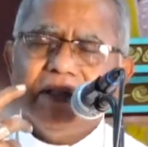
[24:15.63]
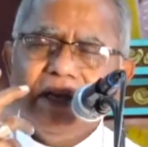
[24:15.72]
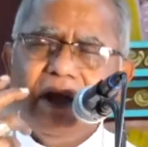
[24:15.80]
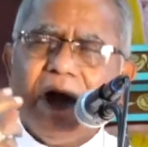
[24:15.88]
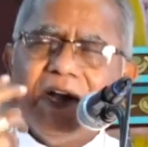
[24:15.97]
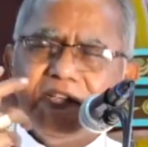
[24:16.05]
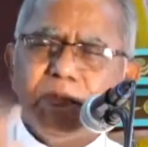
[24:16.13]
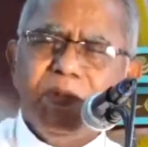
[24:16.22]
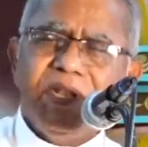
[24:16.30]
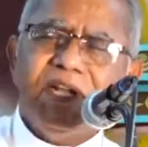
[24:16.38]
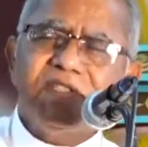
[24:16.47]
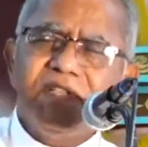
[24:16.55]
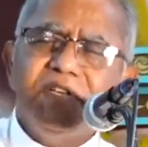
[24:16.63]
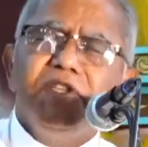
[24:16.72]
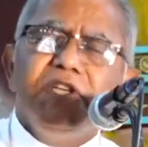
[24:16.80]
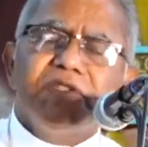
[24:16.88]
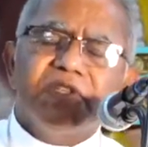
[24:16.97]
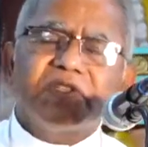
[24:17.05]
God experience that
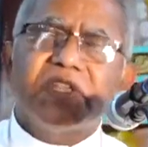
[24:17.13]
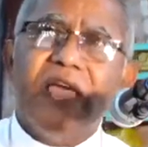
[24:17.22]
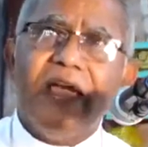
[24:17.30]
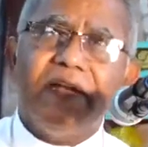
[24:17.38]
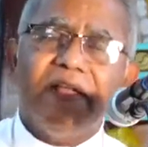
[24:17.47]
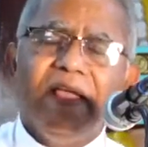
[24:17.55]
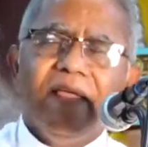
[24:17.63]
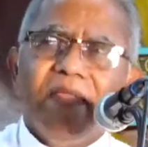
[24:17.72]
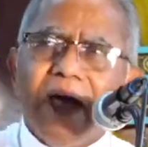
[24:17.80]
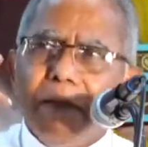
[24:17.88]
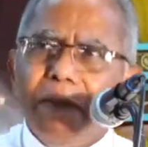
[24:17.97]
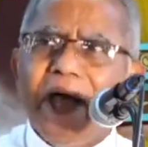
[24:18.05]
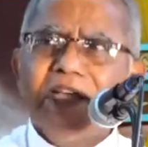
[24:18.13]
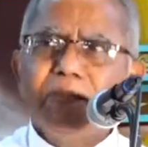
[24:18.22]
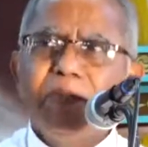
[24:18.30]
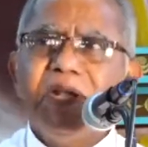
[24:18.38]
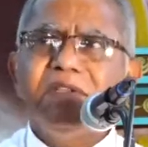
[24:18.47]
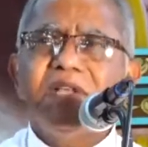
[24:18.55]
Jesus had, the Abba
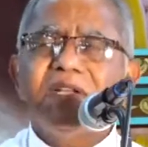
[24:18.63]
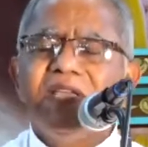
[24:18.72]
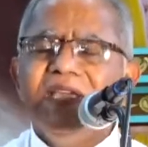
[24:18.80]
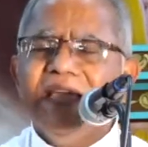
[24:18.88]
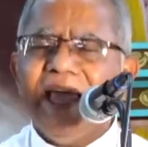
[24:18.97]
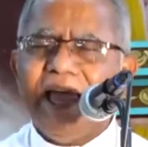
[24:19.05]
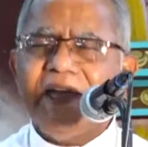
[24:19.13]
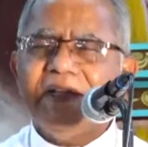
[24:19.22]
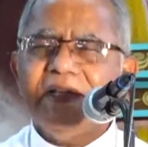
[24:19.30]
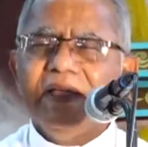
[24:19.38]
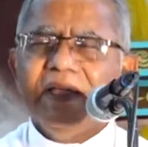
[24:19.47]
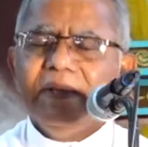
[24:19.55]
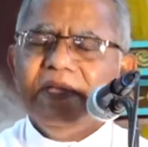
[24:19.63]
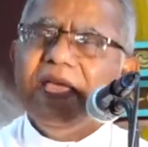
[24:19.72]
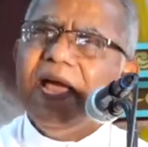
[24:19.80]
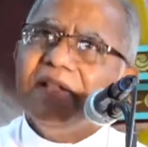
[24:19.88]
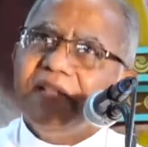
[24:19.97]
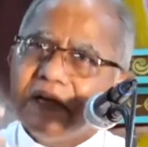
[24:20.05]
experience that he had
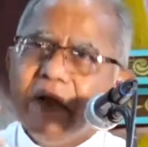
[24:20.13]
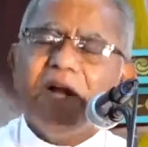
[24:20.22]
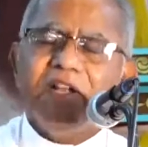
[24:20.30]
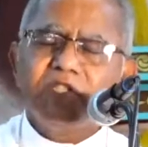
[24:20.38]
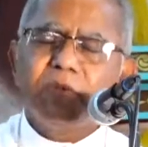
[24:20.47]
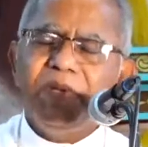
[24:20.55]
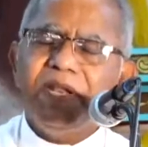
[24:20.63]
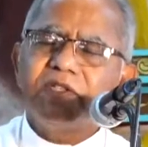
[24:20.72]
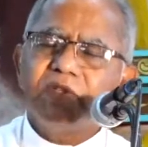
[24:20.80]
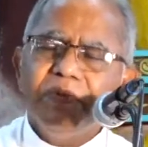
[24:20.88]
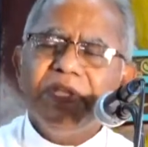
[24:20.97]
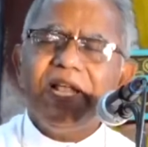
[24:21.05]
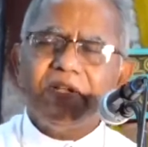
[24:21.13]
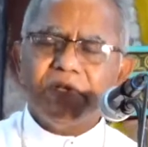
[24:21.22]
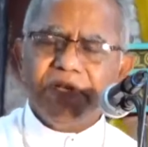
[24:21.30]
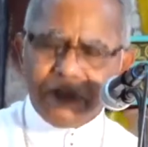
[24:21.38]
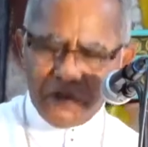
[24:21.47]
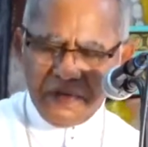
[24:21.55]
that God experience. So we also
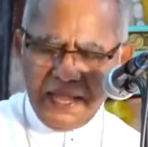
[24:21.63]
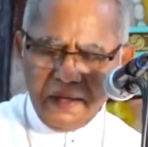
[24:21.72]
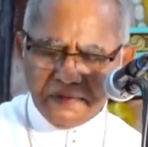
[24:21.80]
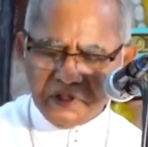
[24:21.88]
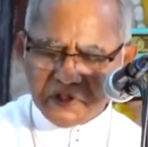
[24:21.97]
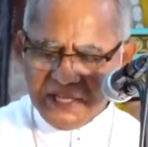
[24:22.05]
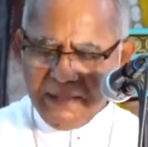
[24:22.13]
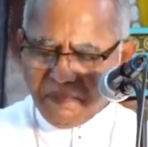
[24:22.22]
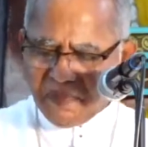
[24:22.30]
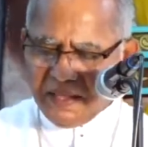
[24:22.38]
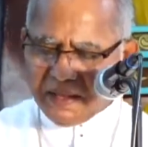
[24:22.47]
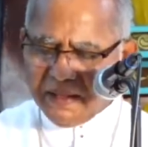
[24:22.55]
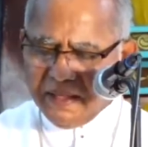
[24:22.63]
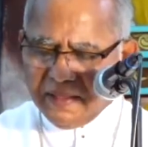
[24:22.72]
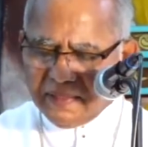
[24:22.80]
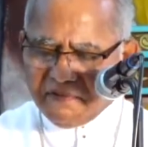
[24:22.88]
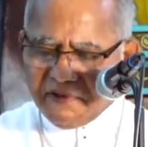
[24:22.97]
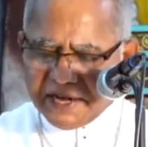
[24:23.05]
need to have the same thing.
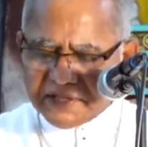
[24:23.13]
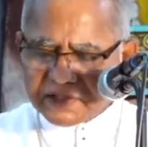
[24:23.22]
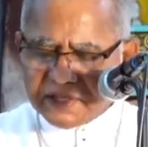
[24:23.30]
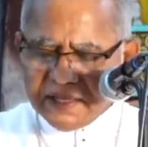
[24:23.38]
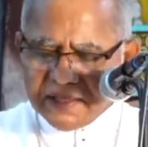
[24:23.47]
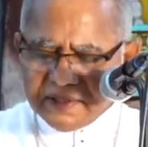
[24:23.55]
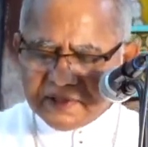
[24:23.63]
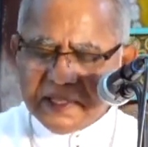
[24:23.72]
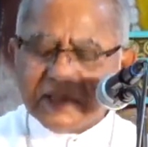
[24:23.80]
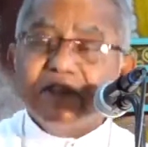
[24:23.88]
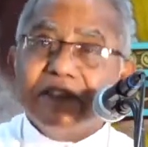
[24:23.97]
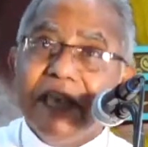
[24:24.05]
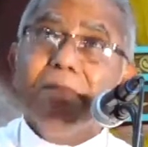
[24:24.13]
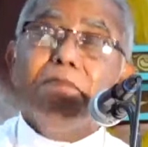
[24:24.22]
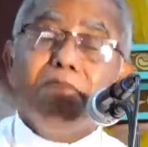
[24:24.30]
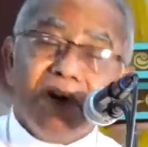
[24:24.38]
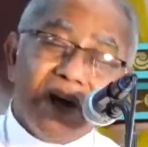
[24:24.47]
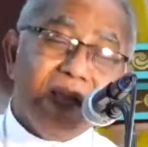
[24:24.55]
For us, the same
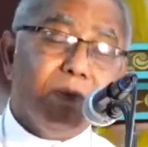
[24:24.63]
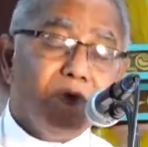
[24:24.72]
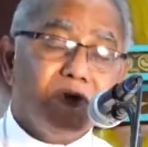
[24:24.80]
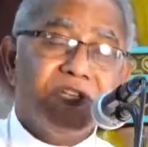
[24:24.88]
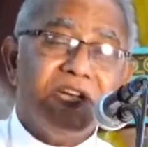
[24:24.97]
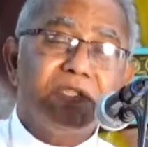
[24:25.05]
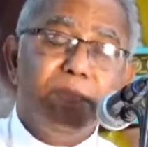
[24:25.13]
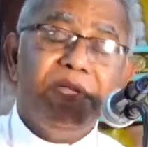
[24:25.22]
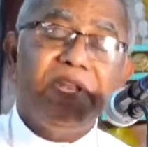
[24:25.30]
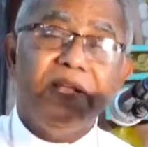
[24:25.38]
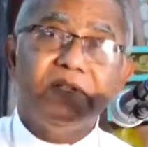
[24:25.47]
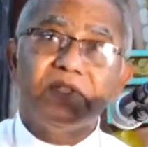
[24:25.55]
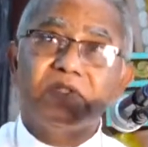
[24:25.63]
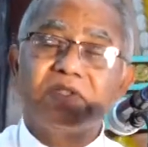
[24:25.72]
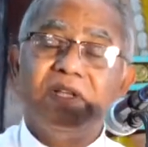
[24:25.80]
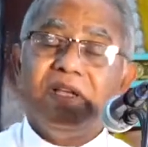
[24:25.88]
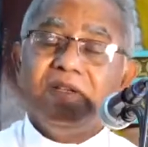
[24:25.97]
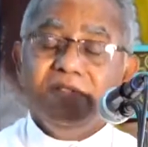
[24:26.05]
burning bush experiences,
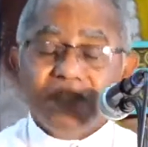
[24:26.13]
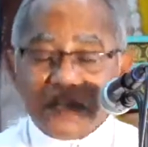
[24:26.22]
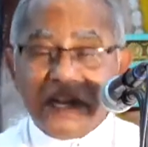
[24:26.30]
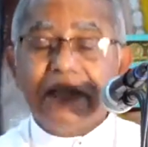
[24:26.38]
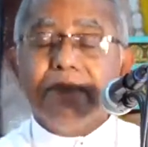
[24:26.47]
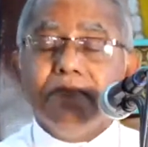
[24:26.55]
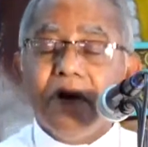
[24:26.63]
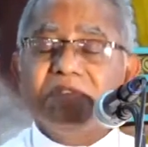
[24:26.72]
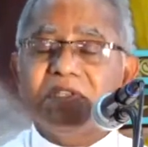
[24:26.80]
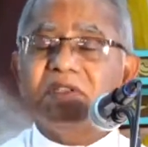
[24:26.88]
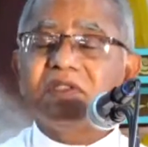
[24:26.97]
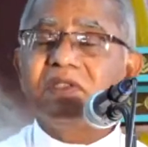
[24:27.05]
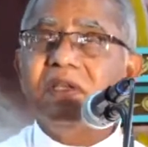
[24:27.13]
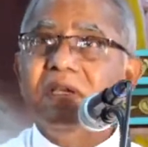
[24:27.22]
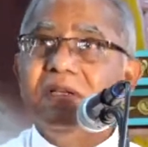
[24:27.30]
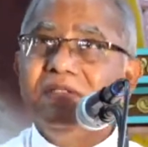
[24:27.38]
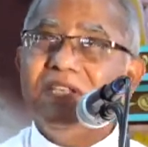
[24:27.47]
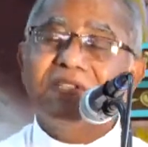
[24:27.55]
just like Moses,
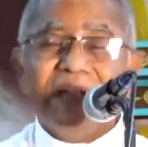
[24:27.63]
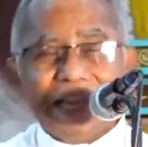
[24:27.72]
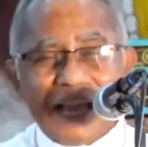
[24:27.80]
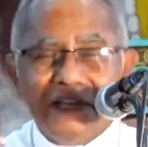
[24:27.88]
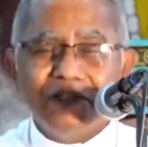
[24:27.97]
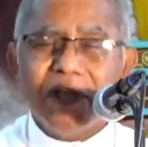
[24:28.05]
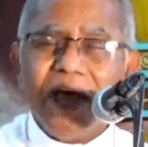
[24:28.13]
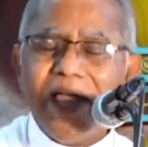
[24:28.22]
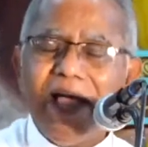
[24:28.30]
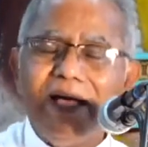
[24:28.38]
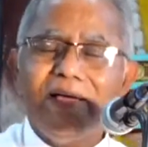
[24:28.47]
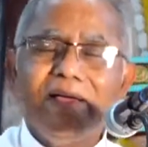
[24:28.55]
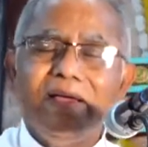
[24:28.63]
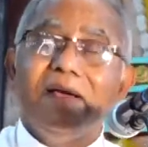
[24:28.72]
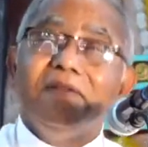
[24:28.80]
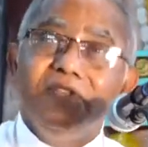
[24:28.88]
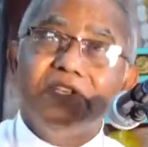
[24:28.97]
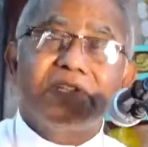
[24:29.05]
just like Isaiah,
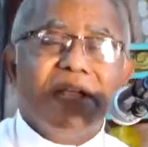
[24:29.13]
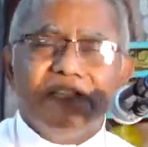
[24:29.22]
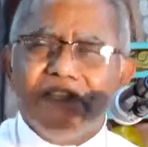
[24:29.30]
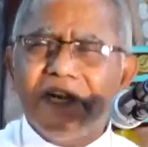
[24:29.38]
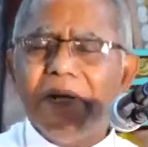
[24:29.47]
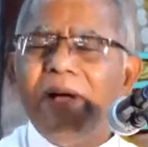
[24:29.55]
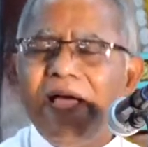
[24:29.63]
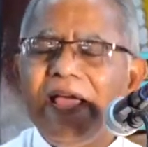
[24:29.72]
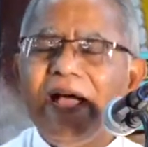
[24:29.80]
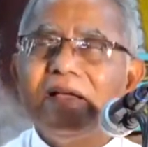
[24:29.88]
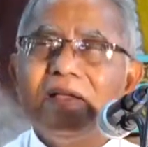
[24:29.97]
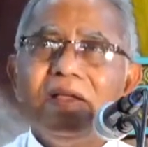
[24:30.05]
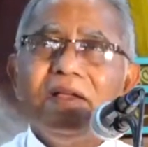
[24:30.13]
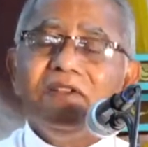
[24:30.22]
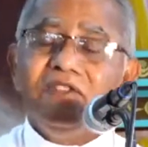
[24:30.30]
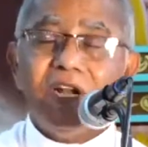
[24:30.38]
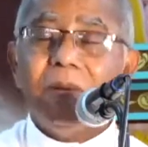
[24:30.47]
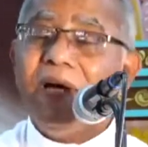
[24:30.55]
just like Jeremiah.
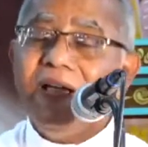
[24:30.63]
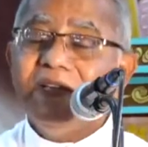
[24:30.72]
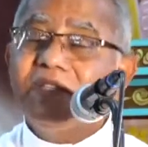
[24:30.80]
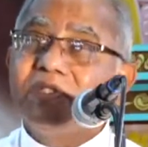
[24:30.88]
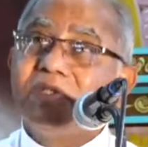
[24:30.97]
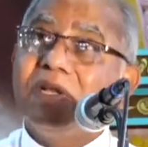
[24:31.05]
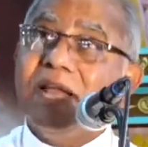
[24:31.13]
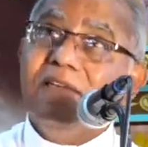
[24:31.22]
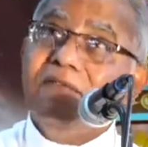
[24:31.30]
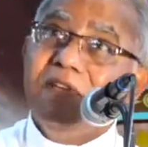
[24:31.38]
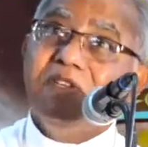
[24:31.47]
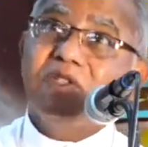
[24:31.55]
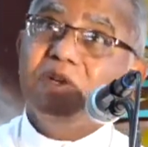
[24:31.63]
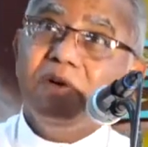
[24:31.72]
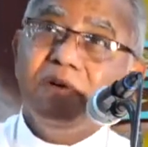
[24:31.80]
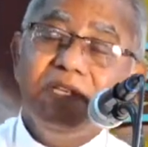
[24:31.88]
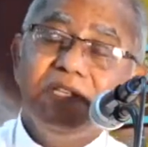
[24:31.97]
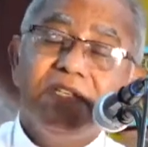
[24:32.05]
Jeremiah's life is,
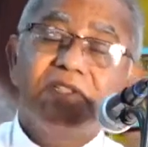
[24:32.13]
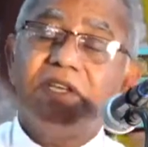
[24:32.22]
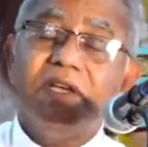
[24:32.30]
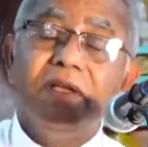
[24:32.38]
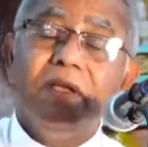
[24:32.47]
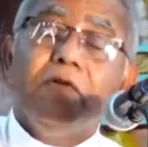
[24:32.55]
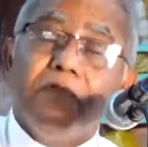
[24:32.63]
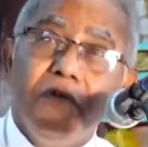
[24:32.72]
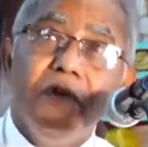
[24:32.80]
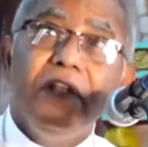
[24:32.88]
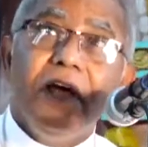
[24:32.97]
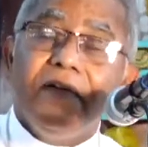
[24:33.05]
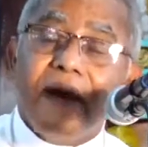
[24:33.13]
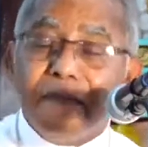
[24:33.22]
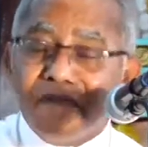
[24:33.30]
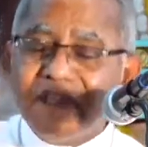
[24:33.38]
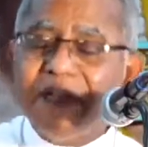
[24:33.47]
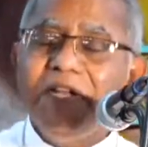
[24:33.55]
it is full of
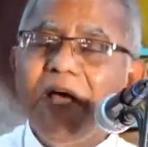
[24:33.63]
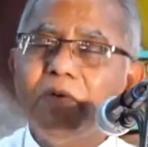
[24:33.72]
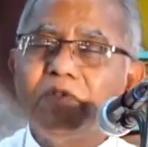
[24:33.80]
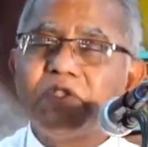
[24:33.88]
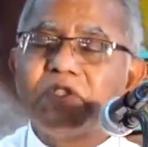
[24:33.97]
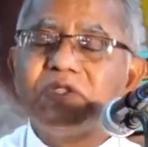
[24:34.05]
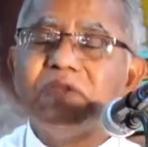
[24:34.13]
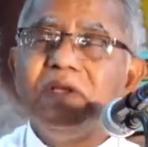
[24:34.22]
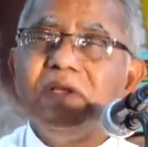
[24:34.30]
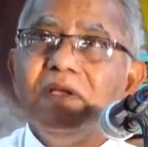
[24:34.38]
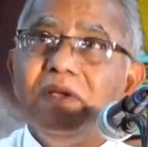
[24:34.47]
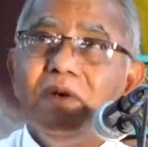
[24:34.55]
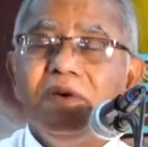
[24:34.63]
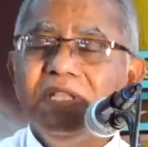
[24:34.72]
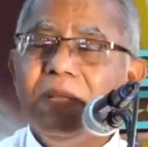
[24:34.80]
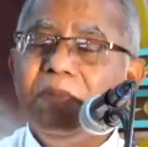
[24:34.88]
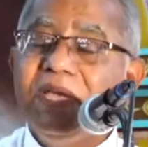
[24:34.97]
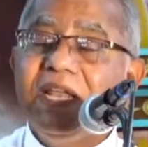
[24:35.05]
ups and downs. In
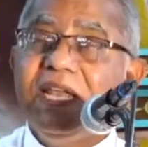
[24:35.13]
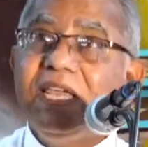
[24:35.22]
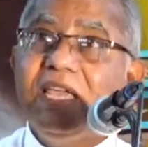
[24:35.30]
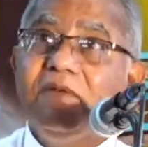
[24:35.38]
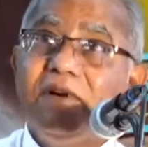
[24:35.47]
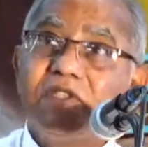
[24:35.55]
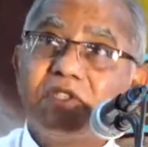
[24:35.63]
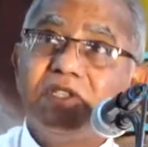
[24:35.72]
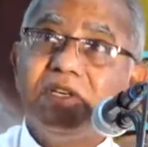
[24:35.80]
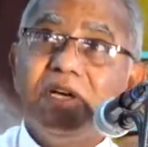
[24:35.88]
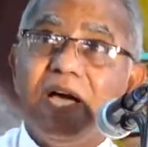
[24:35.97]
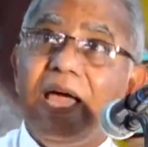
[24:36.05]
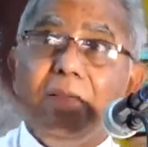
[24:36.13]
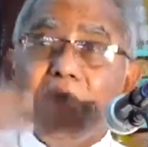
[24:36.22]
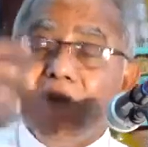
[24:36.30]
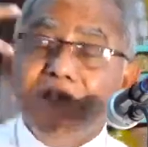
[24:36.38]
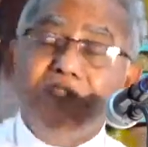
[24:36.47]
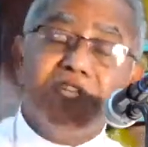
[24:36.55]
the beginning, he was, I am
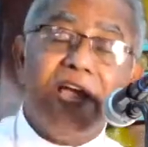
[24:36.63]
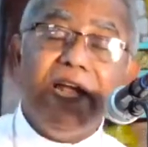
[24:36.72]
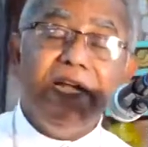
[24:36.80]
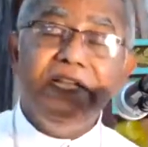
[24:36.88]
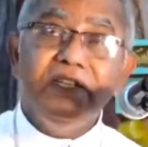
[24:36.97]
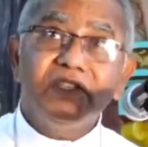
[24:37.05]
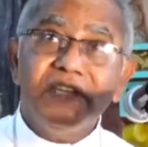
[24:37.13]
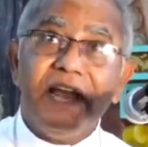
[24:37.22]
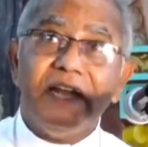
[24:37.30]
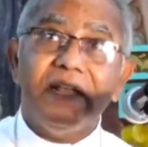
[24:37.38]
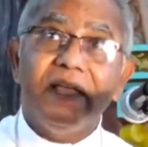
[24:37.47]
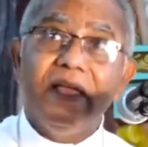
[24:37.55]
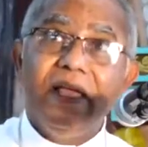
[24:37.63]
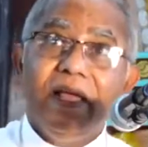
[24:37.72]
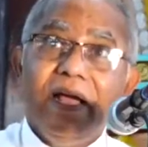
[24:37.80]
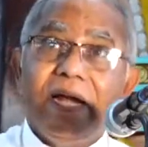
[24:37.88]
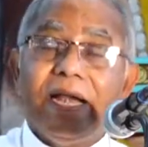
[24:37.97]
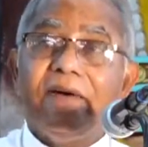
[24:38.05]
only child, he said.
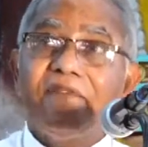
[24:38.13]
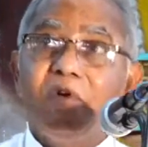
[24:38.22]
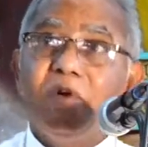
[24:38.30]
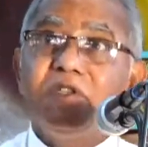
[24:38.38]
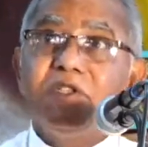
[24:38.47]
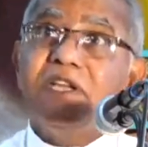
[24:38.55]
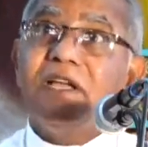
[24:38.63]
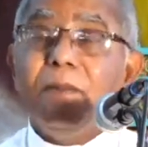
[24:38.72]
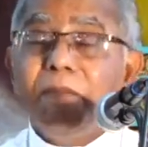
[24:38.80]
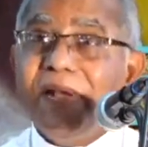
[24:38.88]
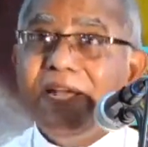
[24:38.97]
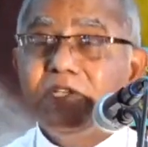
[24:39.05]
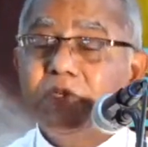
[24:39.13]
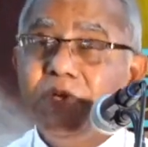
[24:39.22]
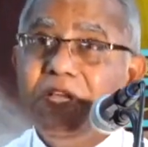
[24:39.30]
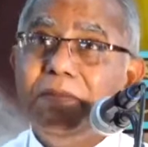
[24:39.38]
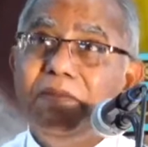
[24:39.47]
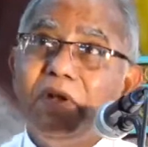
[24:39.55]
And afterwards, he complains to
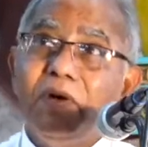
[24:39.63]
him,